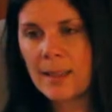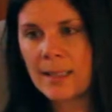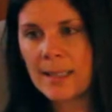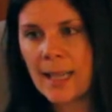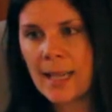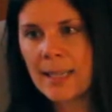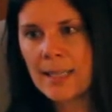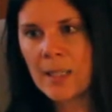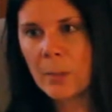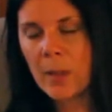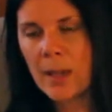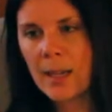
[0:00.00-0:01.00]
the
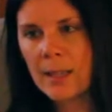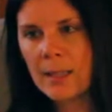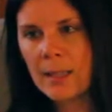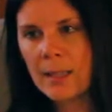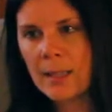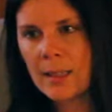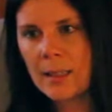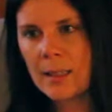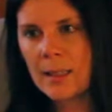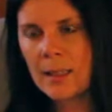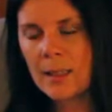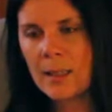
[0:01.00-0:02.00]
science behind it,
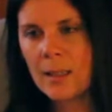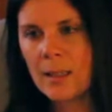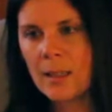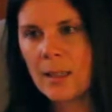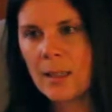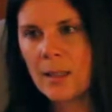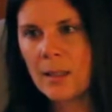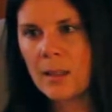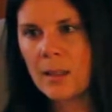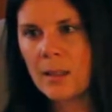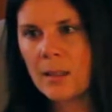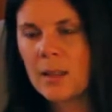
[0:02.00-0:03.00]

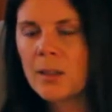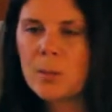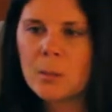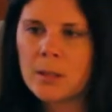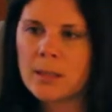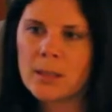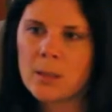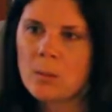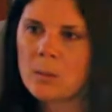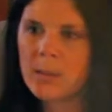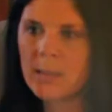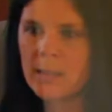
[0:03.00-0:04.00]
then you really
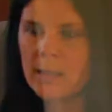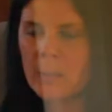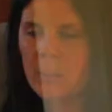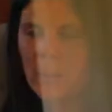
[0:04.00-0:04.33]
don't understand